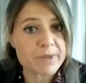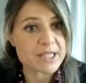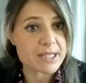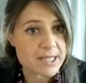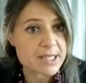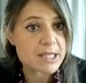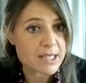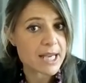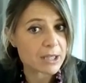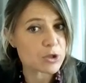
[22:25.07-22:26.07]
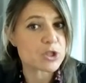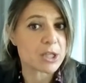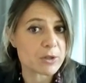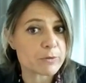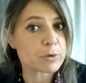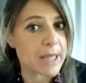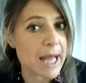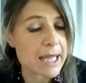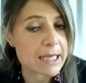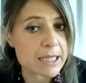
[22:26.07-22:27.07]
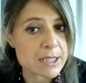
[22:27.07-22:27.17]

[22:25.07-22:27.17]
businesses in the sectors that you would like.